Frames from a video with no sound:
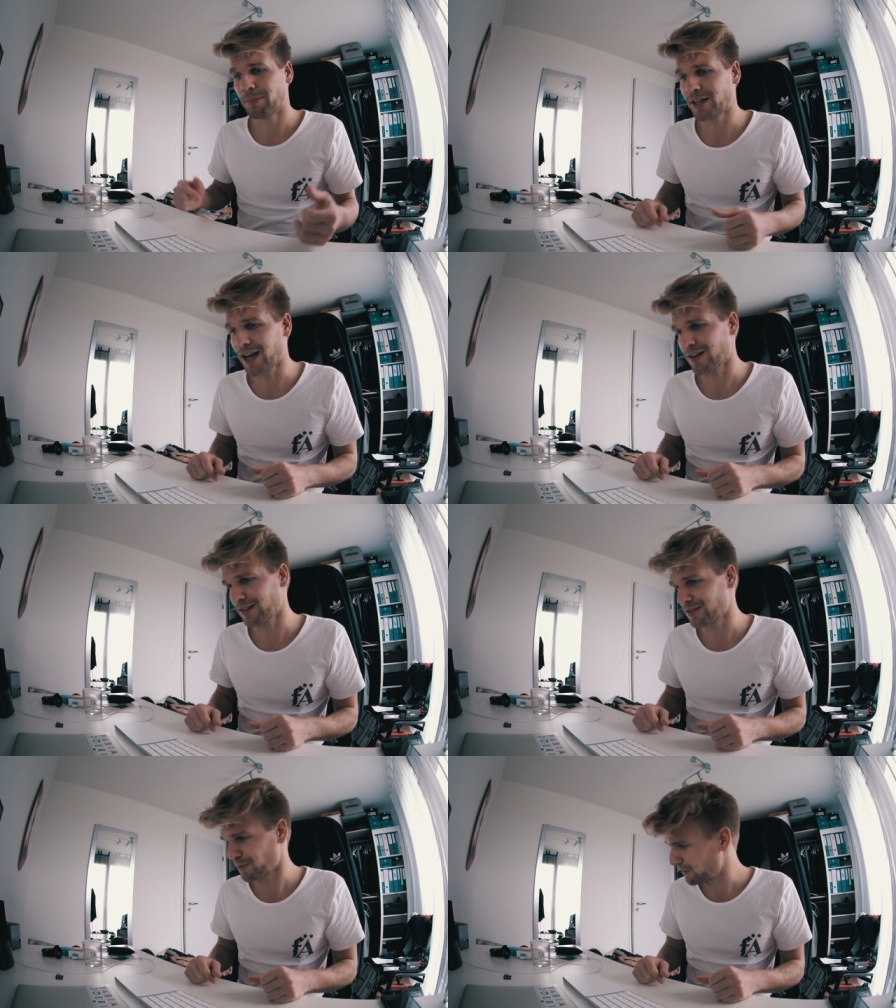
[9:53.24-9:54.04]
But yeah,
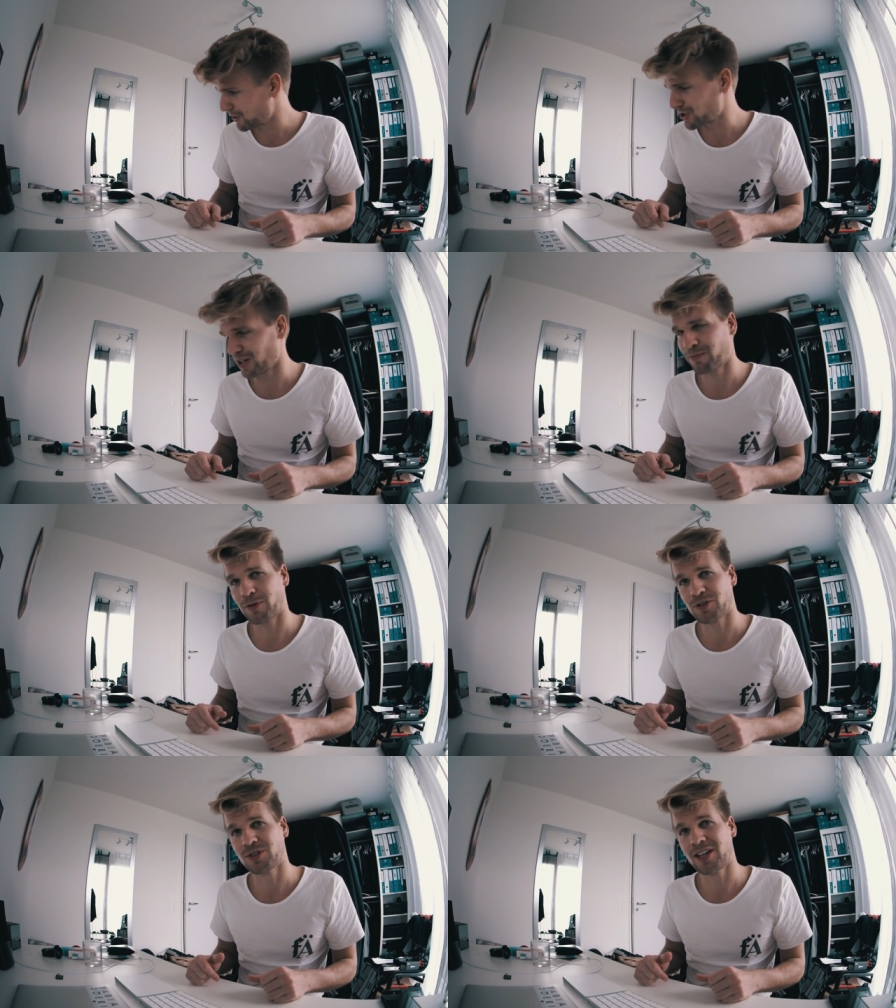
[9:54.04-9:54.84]
that's pretty much it
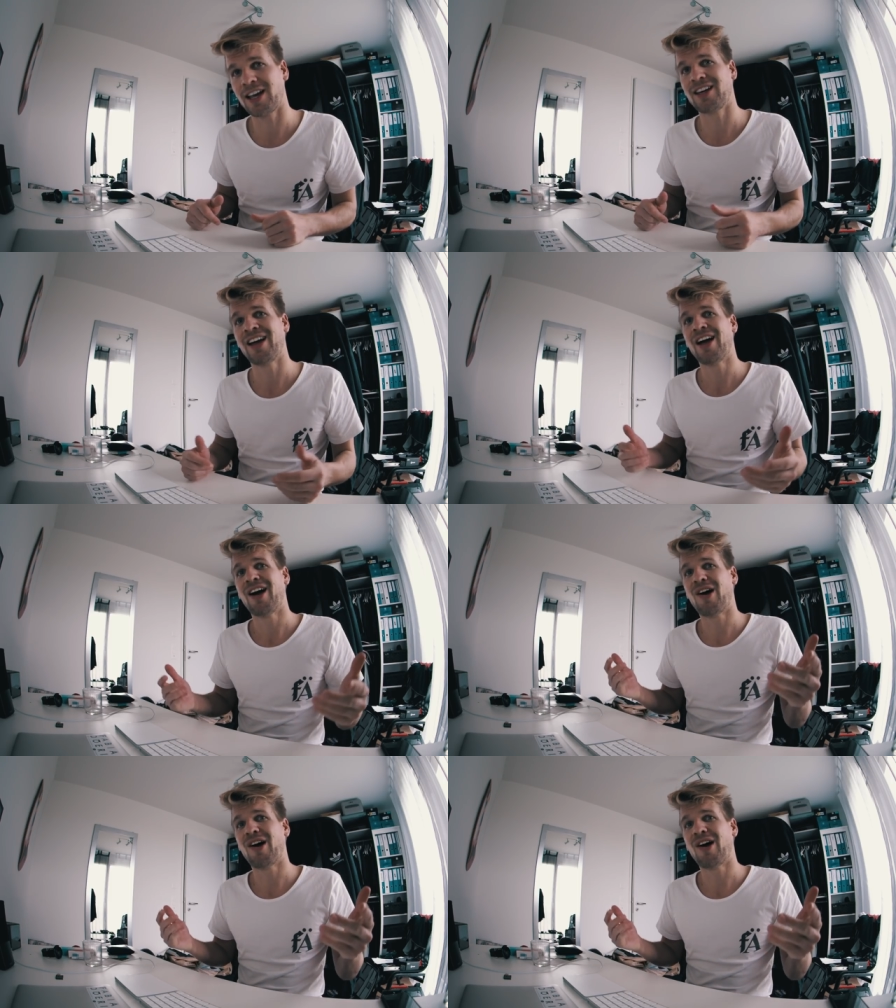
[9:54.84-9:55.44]
for today.